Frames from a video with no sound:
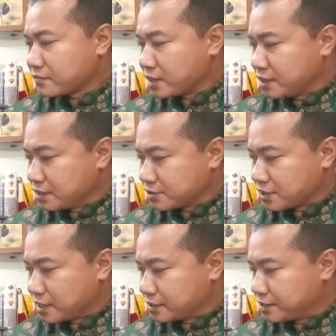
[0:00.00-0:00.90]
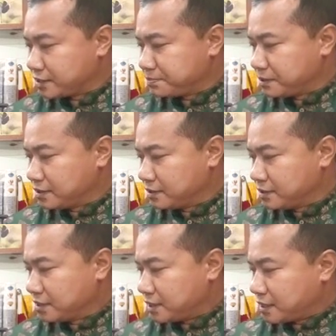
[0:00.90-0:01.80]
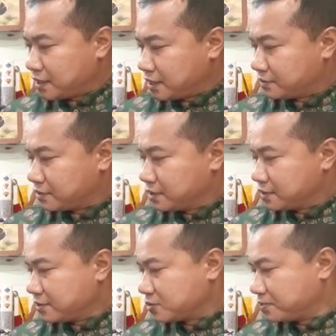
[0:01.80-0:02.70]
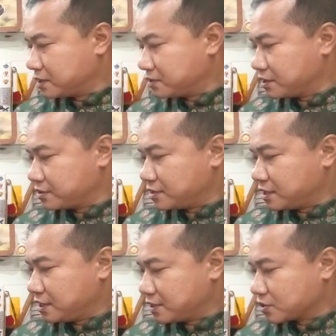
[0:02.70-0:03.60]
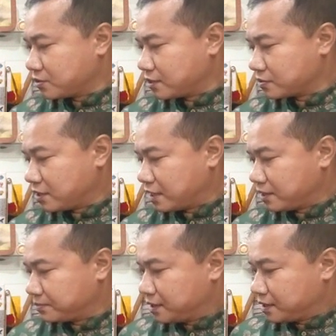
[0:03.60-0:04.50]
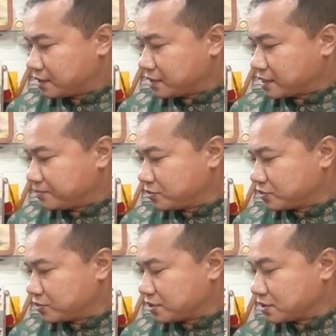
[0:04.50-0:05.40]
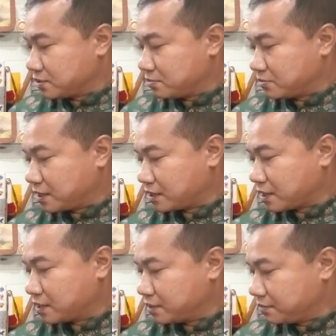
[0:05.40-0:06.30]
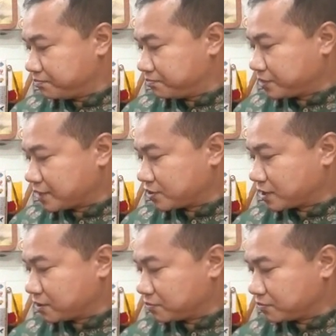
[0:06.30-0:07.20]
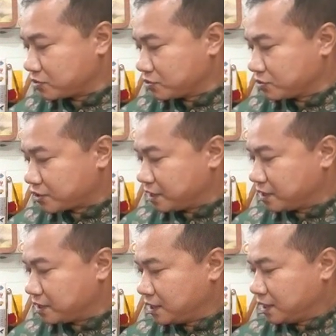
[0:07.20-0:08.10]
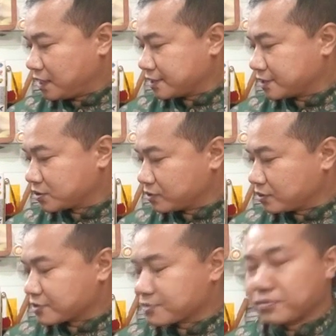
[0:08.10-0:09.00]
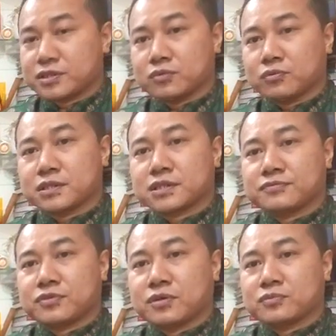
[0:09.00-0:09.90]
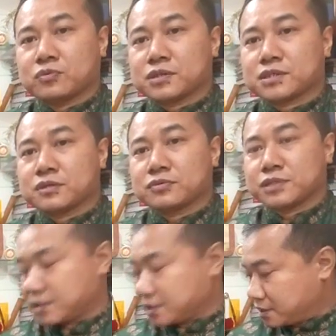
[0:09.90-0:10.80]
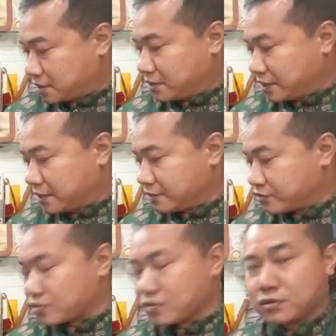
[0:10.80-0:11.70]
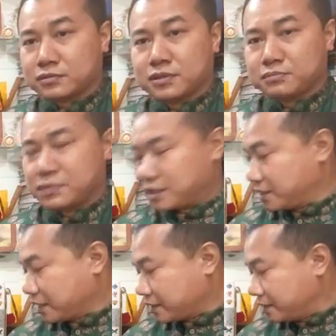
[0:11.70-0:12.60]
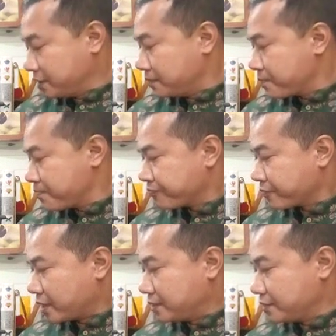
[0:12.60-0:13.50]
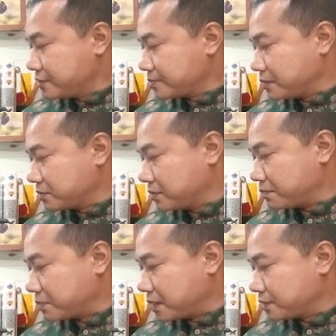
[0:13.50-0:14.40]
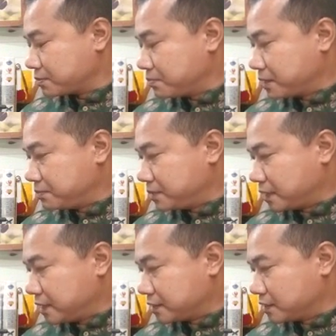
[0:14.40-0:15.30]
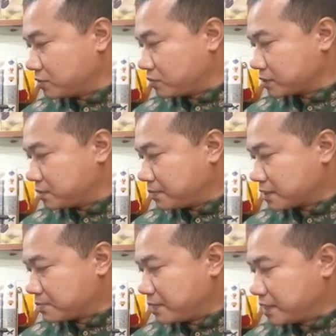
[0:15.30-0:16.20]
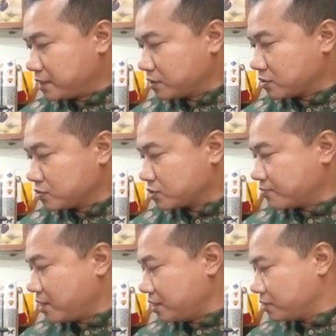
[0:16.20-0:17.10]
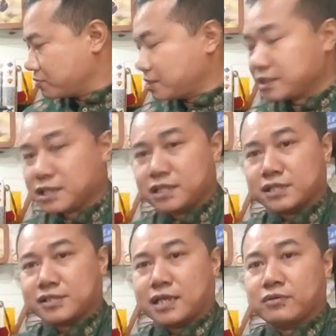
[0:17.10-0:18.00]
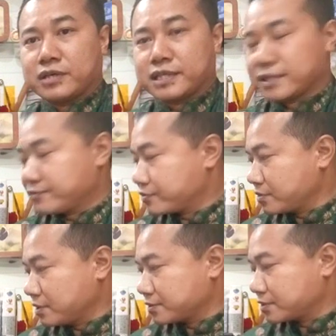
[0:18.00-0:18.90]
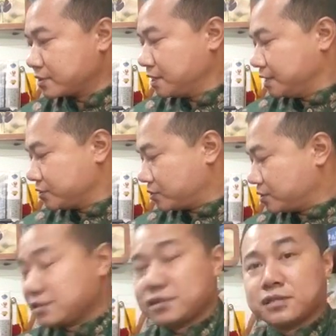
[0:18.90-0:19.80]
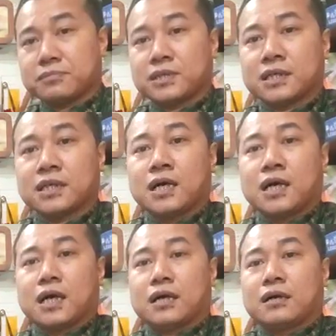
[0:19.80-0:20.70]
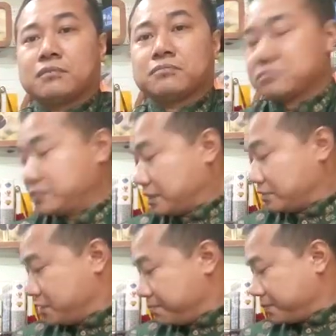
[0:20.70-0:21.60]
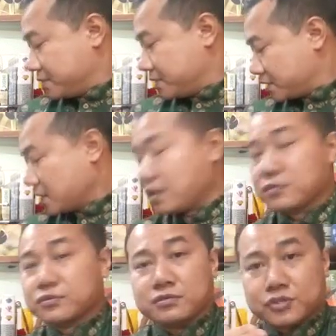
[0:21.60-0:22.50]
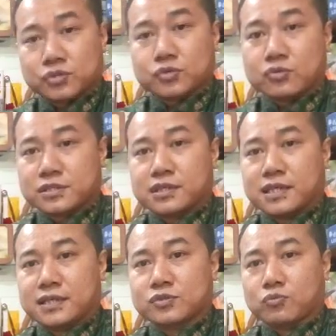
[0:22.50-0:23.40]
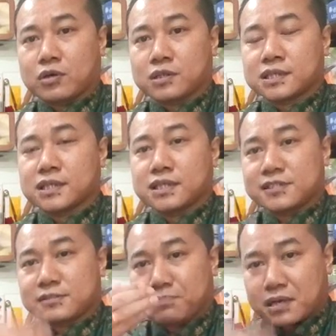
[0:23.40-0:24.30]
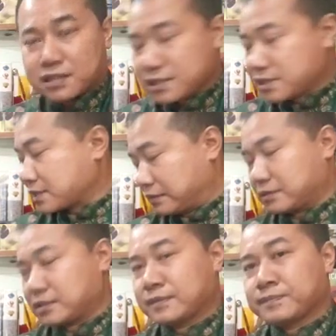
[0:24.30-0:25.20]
here slightly deeper, and this particular tree is going to have the taproot system and other branching the roots here, and is going to exploit the water from the water which is there stored perennially here. And this particular plants might be collecting the water by spreading the roots far and wide in the shallow area of the soils. So this is something that represents how the resource, that is water, is partitioned